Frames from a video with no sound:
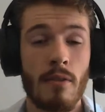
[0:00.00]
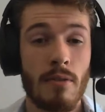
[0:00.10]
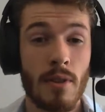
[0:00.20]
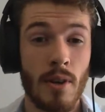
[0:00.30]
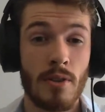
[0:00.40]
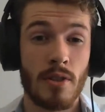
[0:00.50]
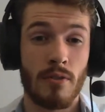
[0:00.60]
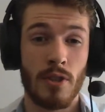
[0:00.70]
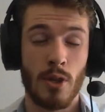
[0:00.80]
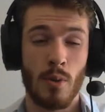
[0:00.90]
For those
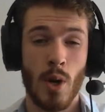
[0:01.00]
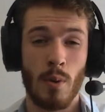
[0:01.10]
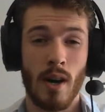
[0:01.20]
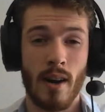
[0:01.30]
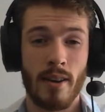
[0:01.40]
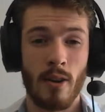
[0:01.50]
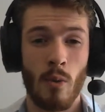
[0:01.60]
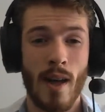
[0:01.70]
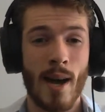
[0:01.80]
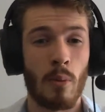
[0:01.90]
of you who are
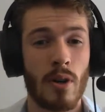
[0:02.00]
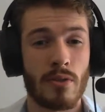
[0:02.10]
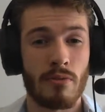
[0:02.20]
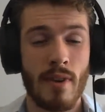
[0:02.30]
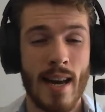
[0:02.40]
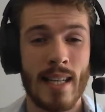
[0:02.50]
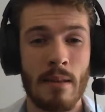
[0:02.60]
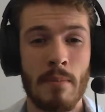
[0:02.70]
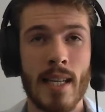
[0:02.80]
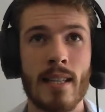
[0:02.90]
unaware what
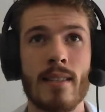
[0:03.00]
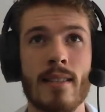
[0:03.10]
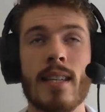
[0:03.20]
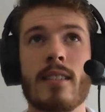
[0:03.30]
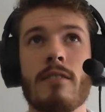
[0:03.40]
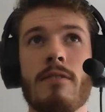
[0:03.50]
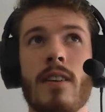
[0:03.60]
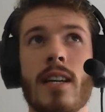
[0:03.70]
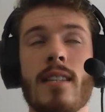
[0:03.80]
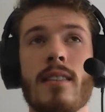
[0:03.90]
rarely means, it
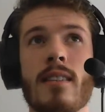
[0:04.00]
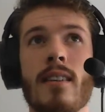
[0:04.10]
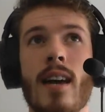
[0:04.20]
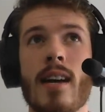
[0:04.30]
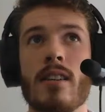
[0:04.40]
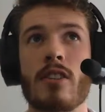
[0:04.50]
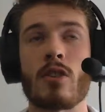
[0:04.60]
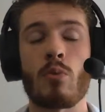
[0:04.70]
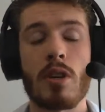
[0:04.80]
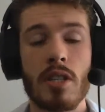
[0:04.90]
defines an
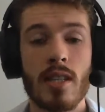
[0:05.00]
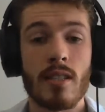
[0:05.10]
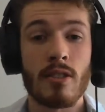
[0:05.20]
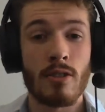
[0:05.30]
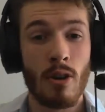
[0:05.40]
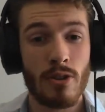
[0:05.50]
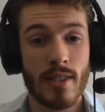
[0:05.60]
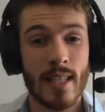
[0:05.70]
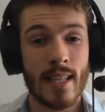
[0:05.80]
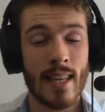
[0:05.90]
action which is
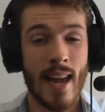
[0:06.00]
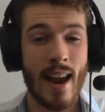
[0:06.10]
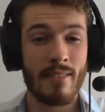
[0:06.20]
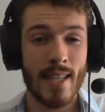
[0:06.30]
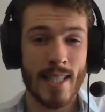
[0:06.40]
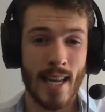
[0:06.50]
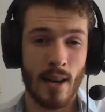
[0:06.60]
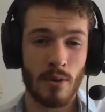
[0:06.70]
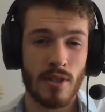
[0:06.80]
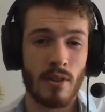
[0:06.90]
not carried
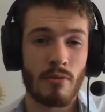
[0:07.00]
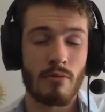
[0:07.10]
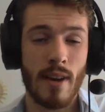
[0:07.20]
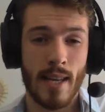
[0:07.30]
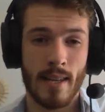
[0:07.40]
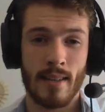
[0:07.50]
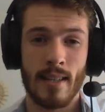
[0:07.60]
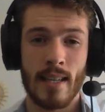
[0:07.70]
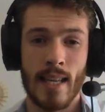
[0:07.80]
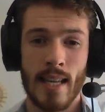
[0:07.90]
out
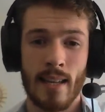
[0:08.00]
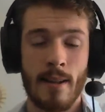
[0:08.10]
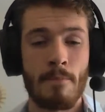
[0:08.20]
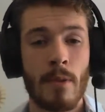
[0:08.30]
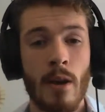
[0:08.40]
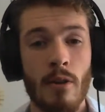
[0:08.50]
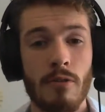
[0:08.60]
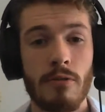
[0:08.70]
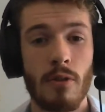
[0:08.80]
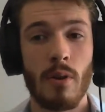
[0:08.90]
regularly.
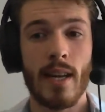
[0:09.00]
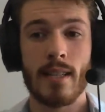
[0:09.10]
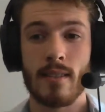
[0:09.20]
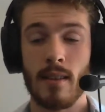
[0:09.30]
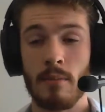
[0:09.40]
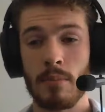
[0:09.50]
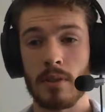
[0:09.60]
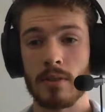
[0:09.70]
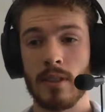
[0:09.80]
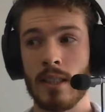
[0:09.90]
For
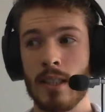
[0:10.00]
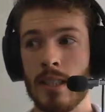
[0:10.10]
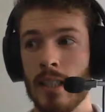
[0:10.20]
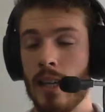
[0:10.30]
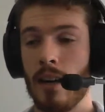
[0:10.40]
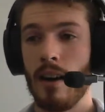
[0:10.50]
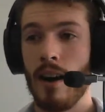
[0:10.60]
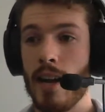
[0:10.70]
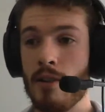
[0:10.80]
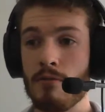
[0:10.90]
example,
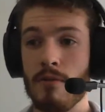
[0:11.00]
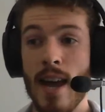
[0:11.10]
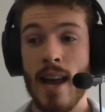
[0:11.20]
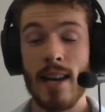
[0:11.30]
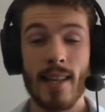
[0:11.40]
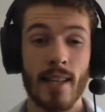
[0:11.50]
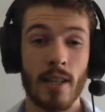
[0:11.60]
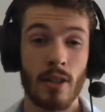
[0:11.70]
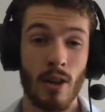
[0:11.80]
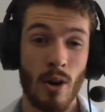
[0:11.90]
I rarely
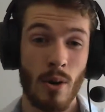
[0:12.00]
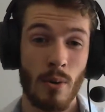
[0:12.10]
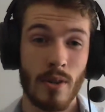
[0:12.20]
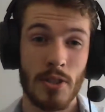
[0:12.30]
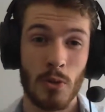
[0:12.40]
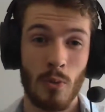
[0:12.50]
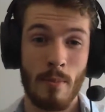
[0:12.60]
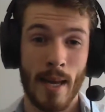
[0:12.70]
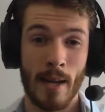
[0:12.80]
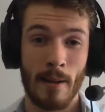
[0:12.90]
go
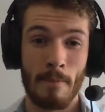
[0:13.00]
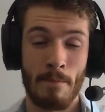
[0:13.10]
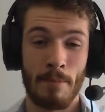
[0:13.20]
swimming.